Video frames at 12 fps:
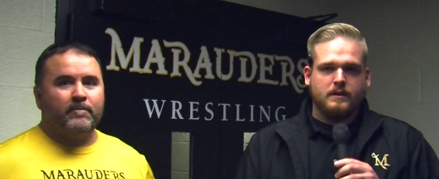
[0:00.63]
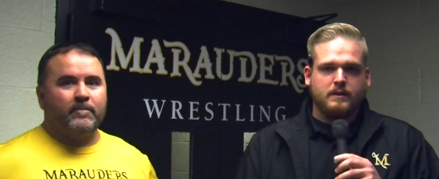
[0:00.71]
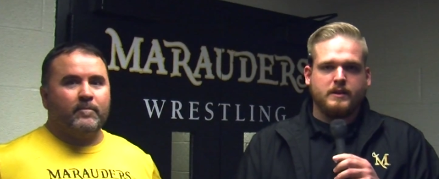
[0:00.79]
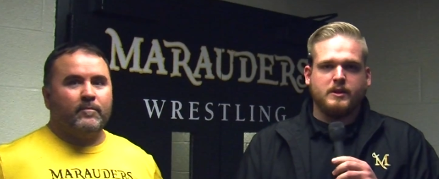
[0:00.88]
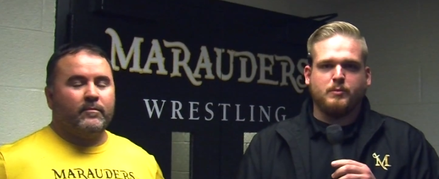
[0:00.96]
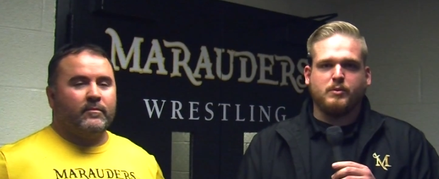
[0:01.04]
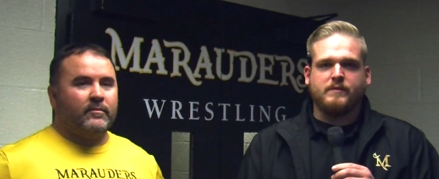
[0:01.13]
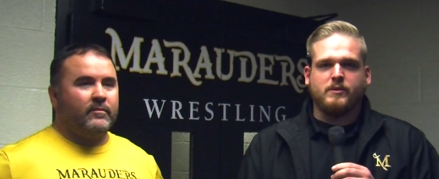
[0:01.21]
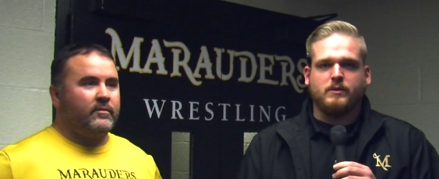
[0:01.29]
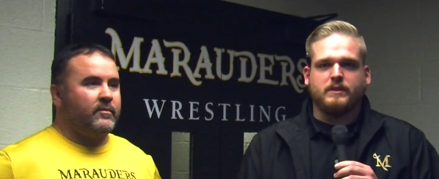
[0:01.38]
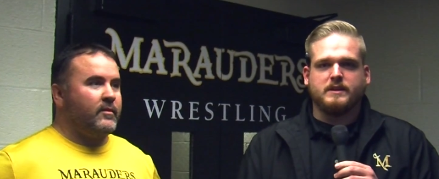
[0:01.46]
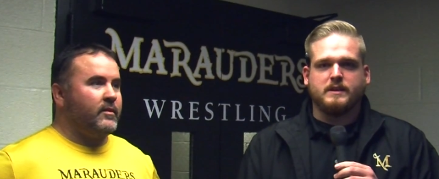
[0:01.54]
Speaker 1: Here,
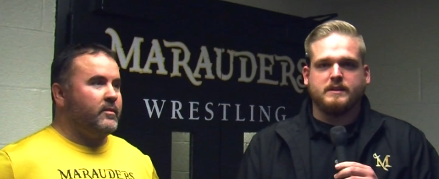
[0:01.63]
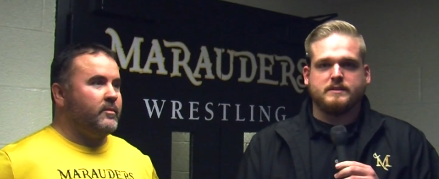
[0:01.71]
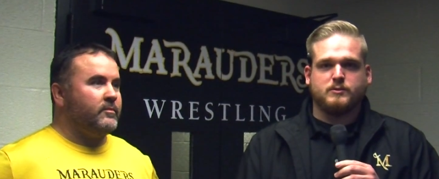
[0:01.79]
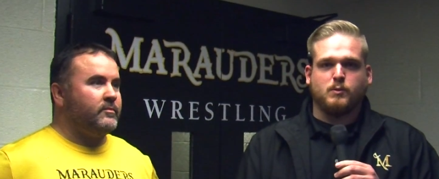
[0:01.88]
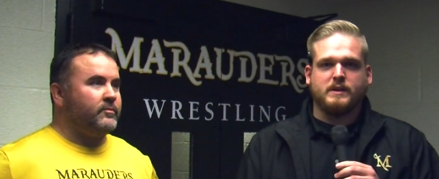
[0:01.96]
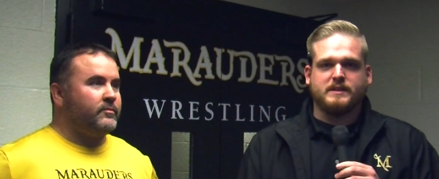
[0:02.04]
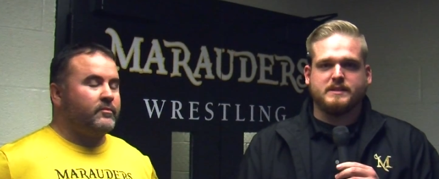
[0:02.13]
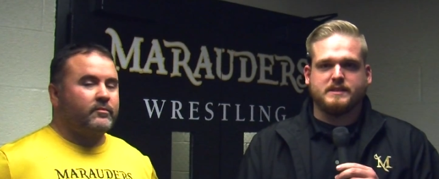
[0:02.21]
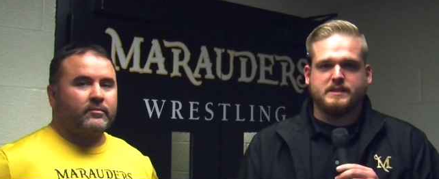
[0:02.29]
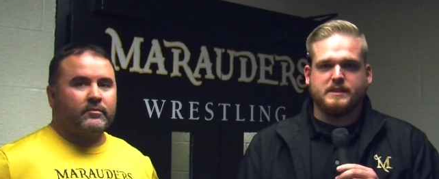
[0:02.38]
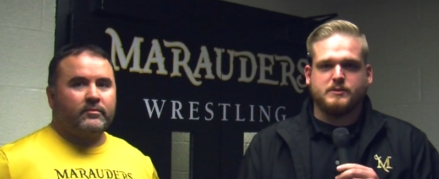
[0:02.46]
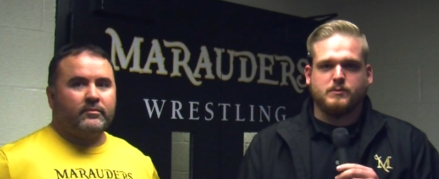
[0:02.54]
previewing the
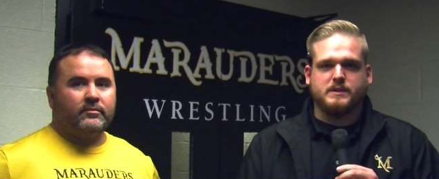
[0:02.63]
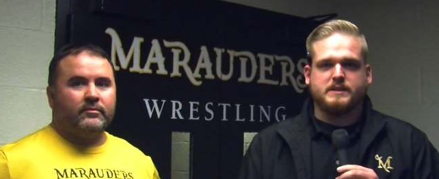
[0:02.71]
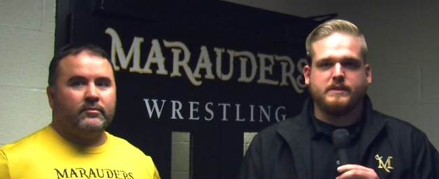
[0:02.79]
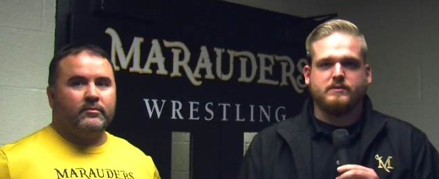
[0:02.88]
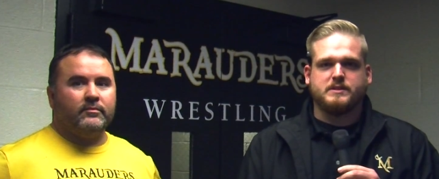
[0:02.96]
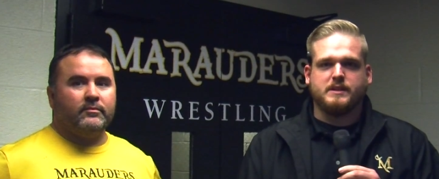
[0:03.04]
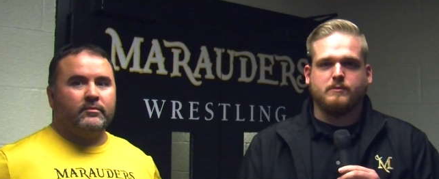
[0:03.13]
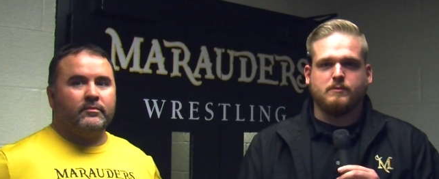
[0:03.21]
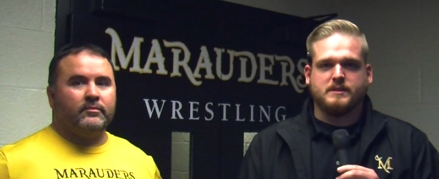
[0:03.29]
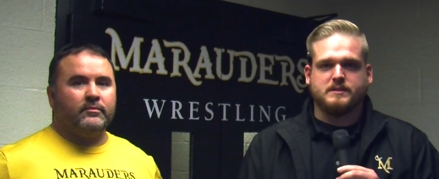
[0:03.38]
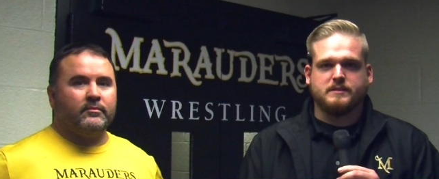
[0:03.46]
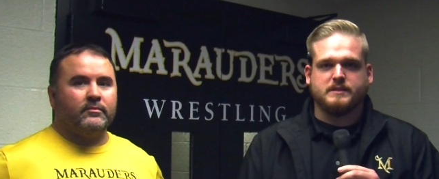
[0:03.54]
2016 2017
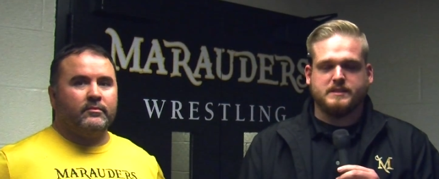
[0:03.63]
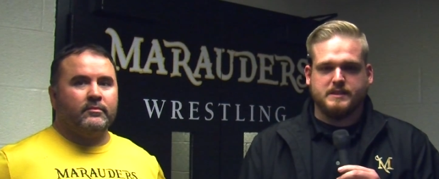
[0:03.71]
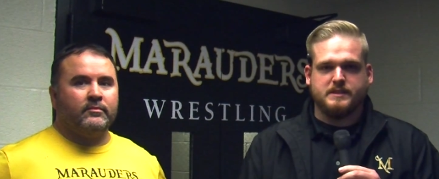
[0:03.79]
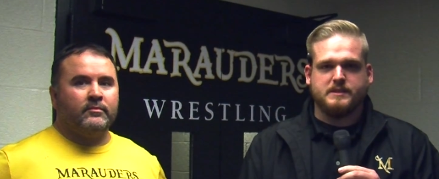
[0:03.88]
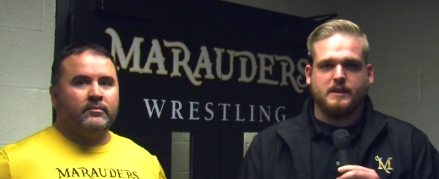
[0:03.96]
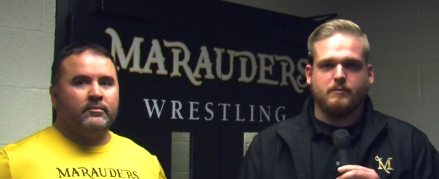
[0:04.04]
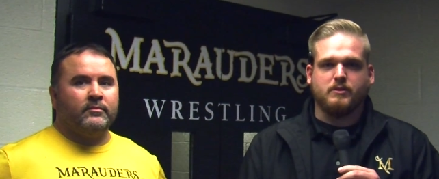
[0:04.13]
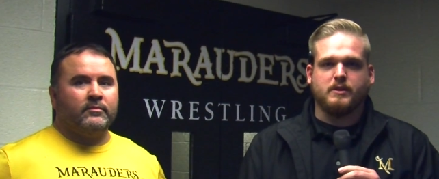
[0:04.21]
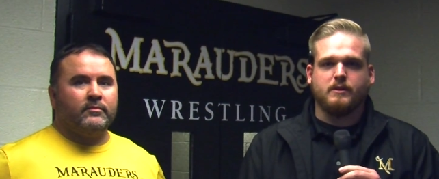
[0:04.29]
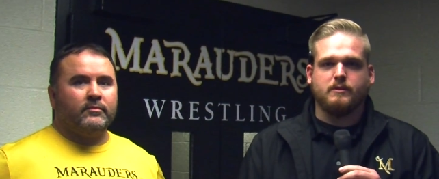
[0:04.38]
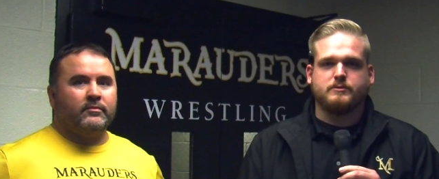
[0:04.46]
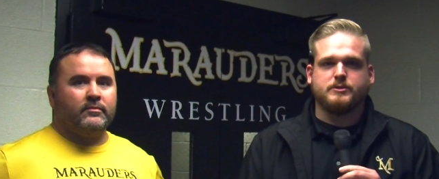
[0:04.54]
wrestling season, I'm with
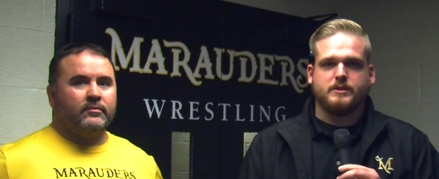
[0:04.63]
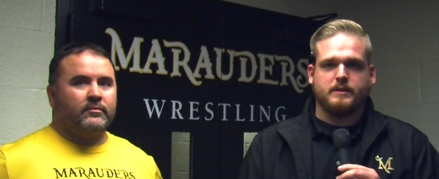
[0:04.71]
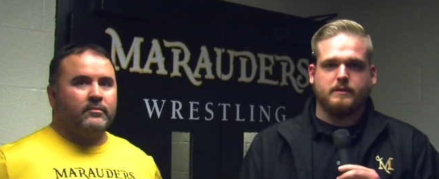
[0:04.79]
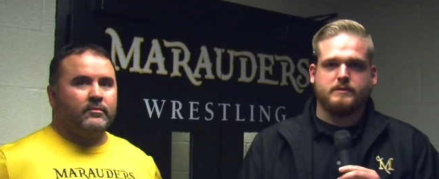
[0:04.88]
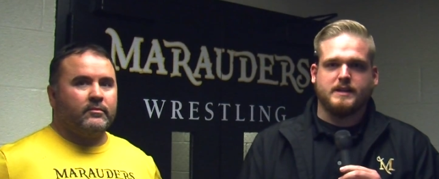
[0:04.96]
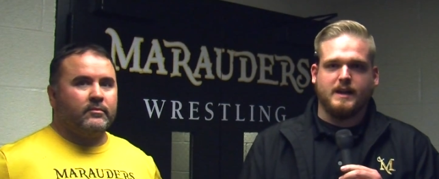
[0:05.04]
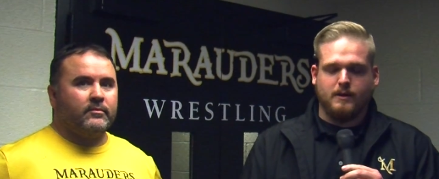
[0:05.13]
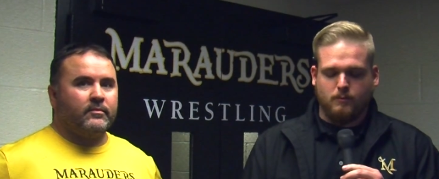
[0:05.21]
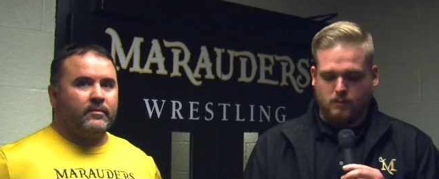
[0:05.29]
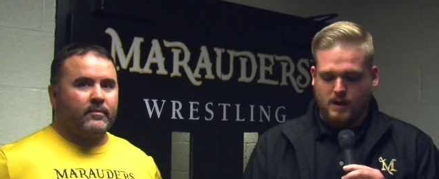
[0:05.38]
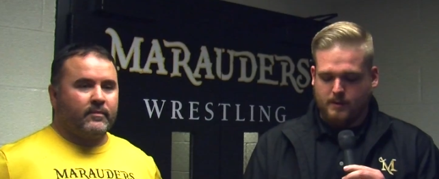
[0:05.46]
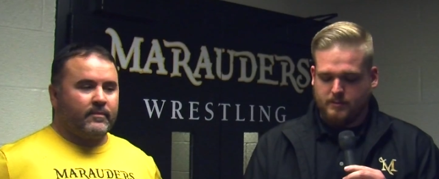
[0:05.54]
Coach
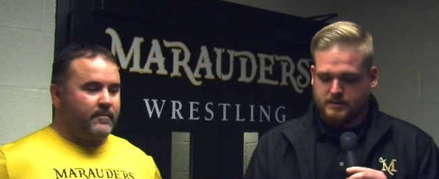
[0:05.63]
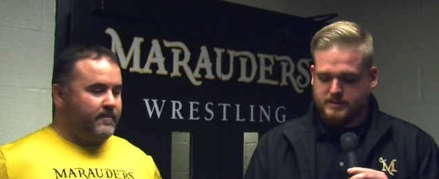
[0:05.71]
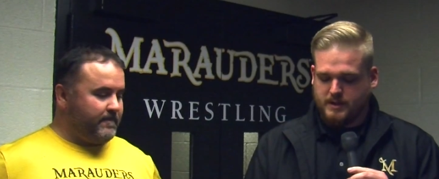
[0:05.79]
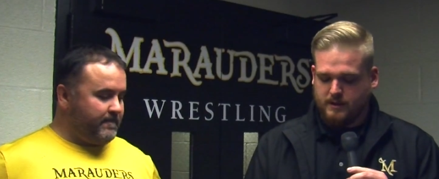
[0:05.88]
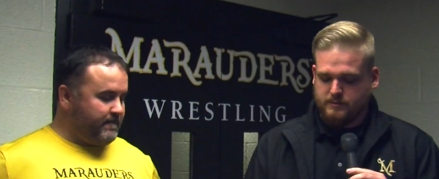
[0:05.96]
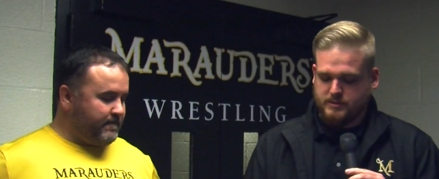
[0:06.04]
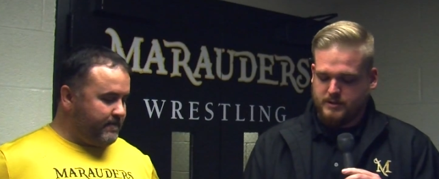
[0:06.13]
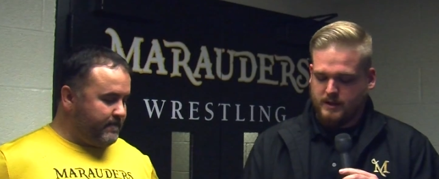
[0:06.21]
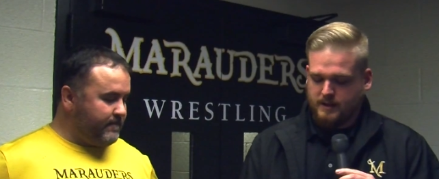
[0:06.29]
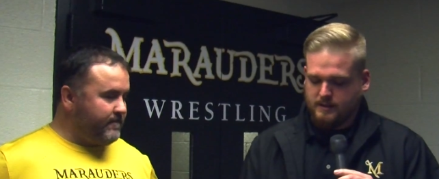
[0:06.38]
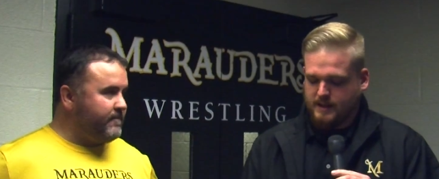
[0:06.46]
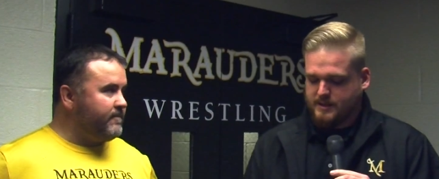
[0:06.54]
Todd Roberts. Coach,
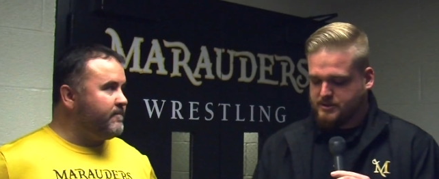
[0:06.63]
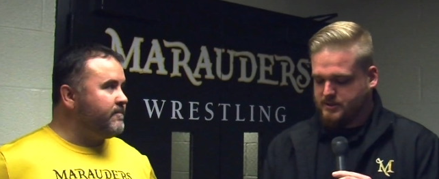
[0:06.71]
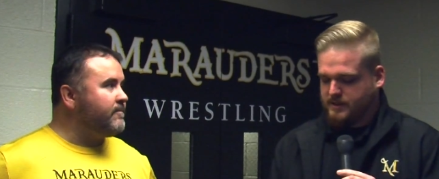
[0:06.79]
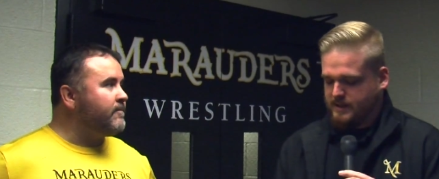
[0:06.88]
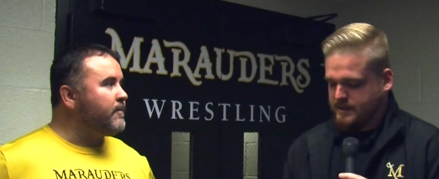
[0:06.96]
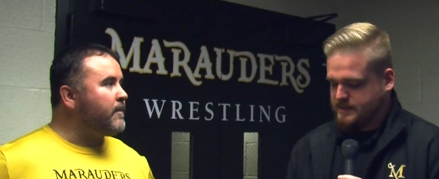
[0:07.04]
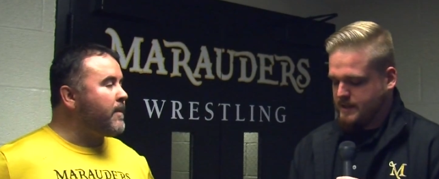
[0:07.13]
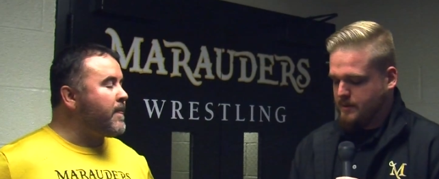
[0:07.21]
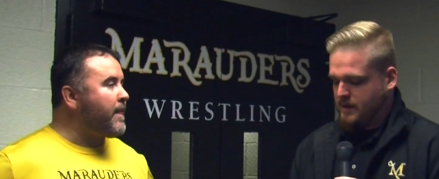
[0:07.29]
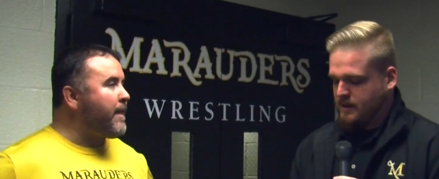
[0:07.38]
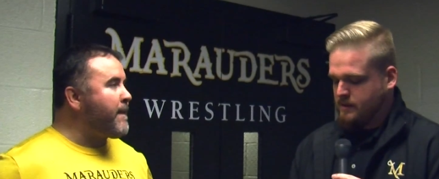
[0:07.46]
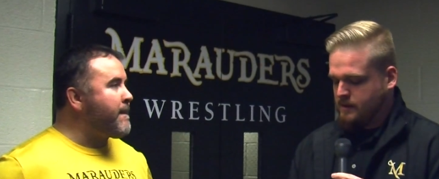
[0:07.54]
uh, last year you guys had
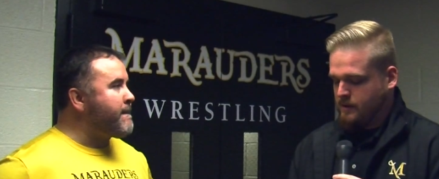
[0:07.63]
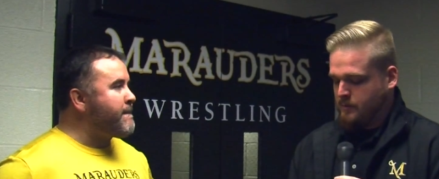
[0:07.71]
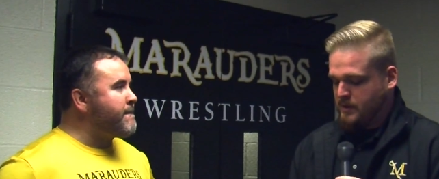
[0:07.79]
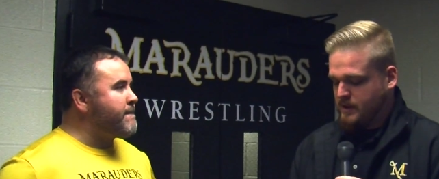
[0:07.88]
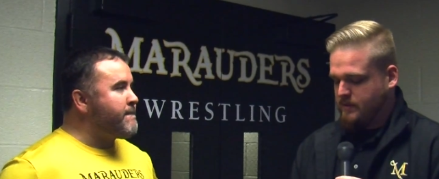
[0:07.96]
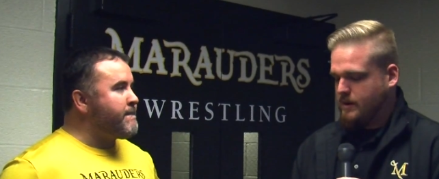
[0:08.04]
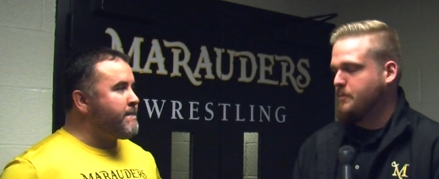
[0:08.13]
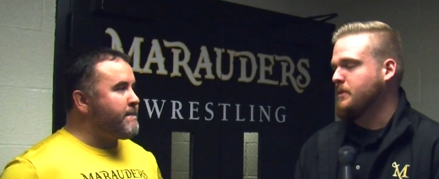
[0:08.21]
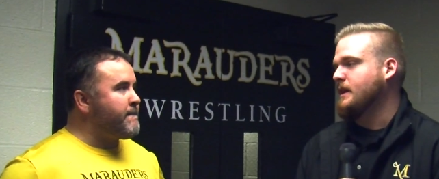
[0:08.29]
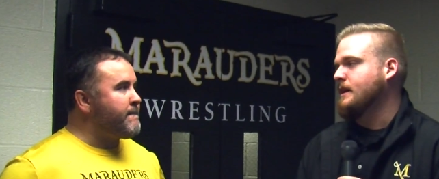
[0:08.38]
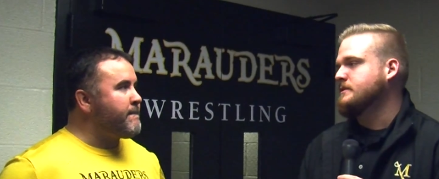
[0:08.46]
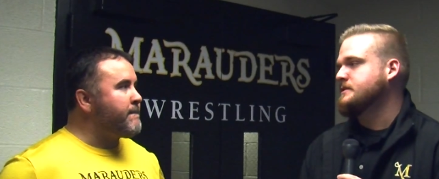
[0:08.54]
about a bit of an up
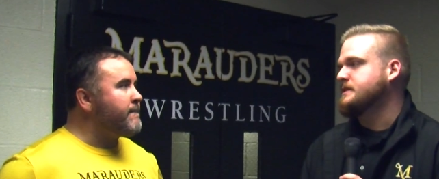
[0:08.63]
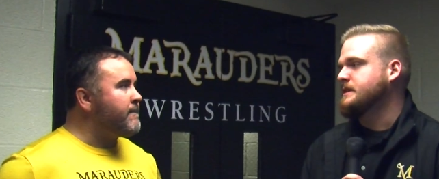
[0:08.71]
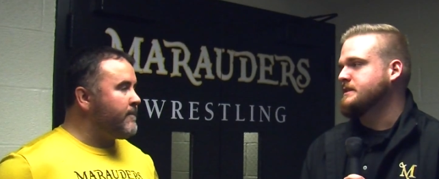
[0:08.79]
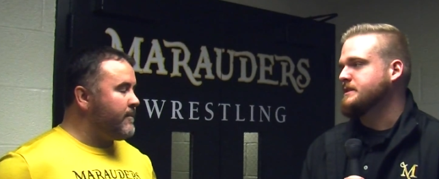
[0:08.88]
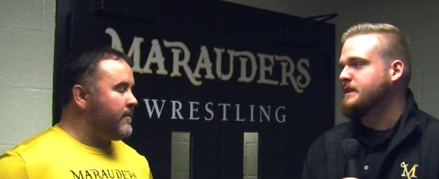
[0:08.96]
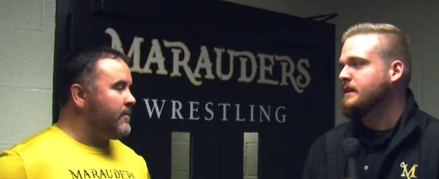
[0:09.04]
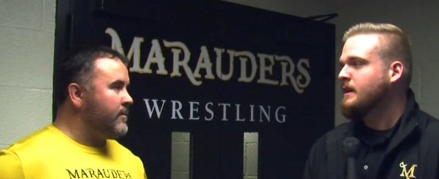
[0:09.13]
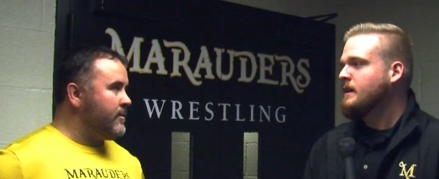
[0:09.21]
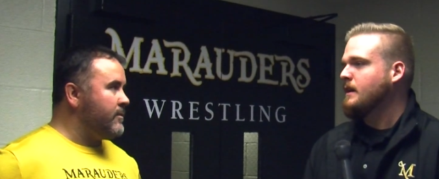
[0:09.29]
and down season.